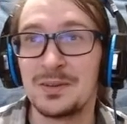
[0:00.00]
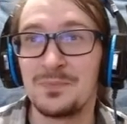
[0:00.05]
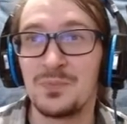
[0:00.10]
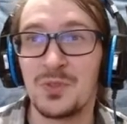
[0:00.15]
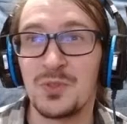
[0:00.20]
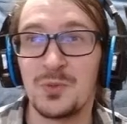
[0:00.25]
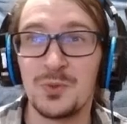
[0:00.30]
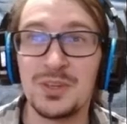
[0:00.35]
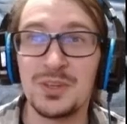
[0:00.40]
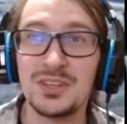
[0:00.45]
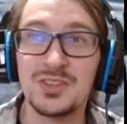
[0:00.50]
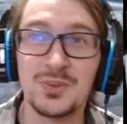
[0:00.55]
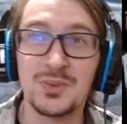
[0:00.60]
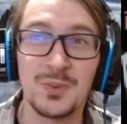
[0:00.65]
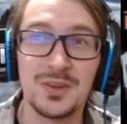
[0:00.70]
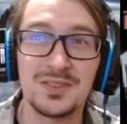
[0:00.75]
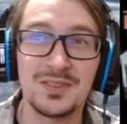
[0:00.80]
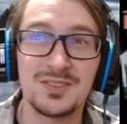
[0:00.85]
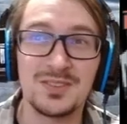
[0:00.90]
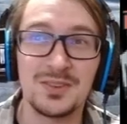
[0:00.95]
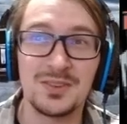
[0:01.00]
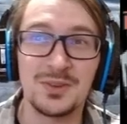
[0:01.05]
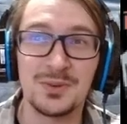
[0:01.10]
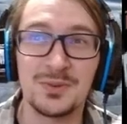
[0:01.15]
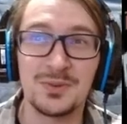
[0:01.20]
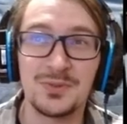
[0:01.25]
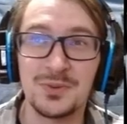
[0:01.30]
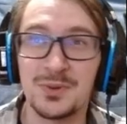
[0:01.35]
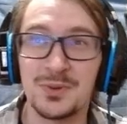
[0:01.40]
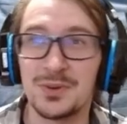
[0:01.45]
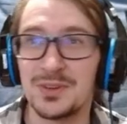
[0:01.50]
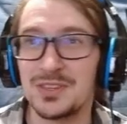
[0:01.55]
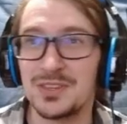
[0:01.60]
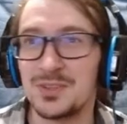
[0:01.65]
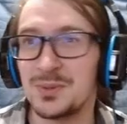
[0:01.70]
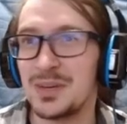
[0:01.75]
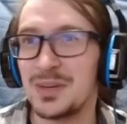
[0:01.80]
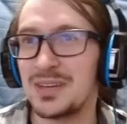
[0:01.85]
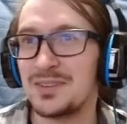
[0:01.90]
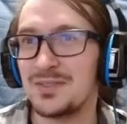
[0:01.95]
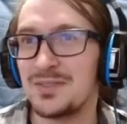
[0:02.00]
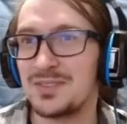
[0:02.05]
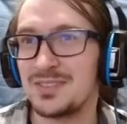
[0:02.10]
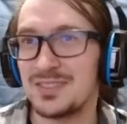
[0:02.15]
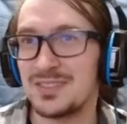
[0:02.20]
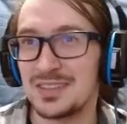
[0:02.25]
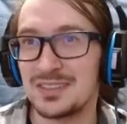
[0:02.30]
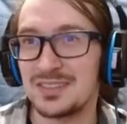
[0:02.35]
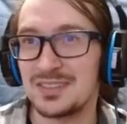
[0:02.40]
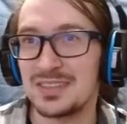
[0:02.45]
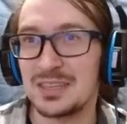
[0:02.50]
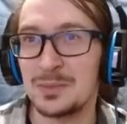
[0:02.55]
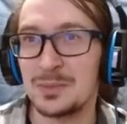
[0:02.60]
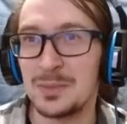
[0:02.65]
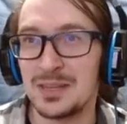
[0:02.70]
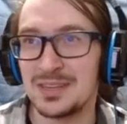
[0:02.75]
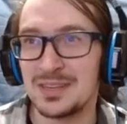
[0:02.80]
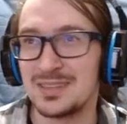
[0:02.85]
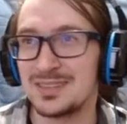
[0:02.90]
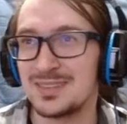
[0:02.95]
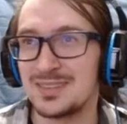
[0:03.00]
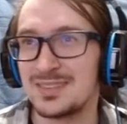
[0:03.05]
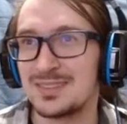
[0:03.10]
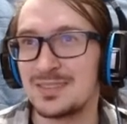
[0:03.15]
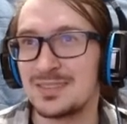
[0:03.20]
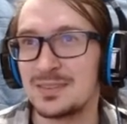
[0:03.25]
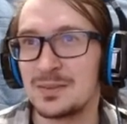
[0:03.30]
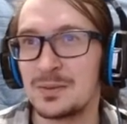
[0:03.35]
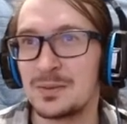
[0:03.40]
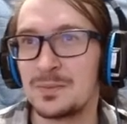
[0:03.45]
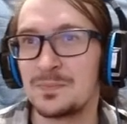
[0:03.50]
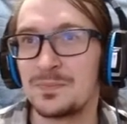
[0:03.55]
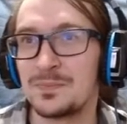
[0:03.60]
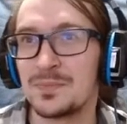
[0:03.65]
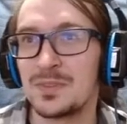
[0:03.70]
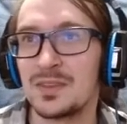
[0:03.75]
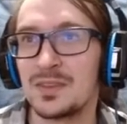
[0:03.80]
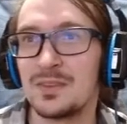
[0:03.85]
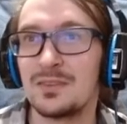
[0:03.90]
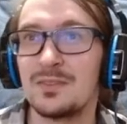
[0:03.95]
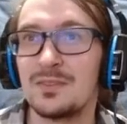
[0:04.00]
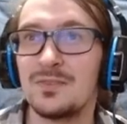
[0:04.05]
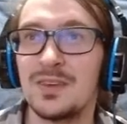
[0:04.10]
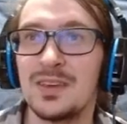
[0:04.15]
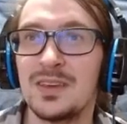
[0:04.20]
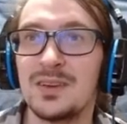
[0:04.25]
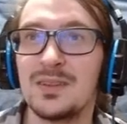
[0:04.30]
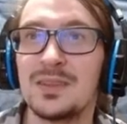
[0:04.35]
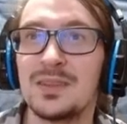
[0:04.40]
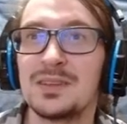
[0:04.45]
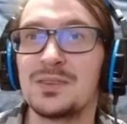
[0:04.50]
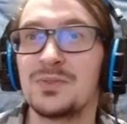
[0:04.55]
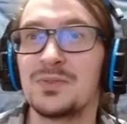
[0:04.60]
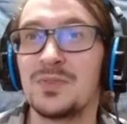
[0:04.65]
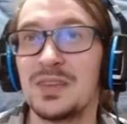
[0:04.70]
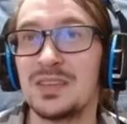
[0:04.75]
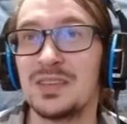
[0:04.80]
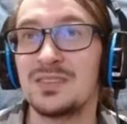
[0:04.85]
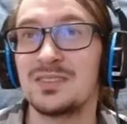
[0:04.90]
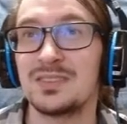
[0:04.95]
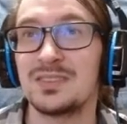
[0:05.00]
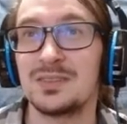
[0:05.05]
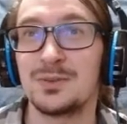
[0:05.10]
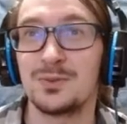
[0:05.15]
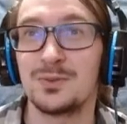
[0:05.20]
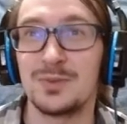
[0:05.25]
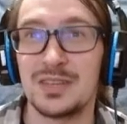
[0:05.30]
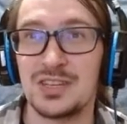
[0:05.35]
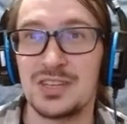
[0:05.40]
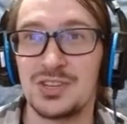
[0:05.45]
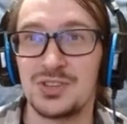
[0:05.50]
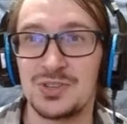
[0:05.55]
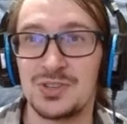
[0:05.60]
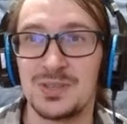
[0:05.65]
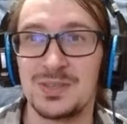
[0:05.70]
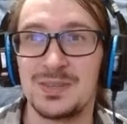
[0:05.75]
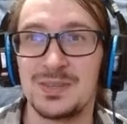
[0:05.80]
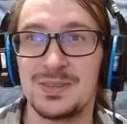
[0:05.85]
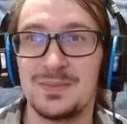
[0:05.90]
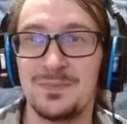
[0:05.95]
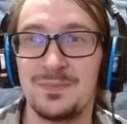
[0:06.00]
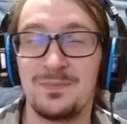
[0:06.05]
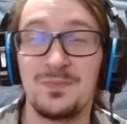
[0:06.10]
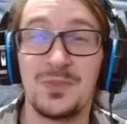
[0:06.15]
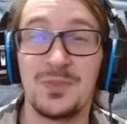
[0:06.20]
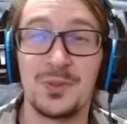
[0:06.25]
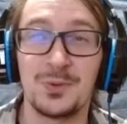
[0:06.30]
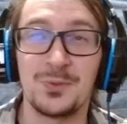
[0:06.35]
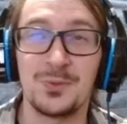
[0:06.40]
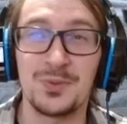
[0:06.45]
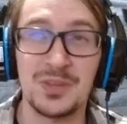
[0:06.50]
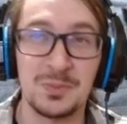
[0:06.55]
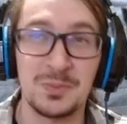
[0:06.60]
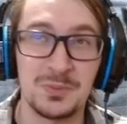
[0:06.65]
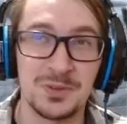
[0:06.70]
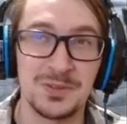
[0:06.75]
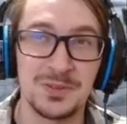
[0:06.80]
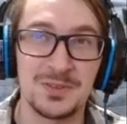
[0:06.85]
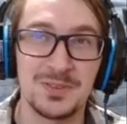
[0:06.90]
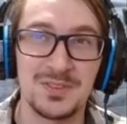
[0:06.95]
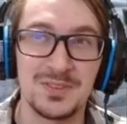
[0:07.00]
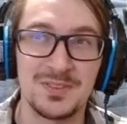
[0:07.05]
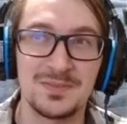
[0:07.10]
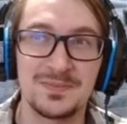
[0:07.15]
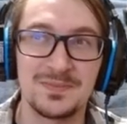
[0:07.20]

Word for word: Reach 104. You have 60 minutes. Fail and face erasure. The Reapers.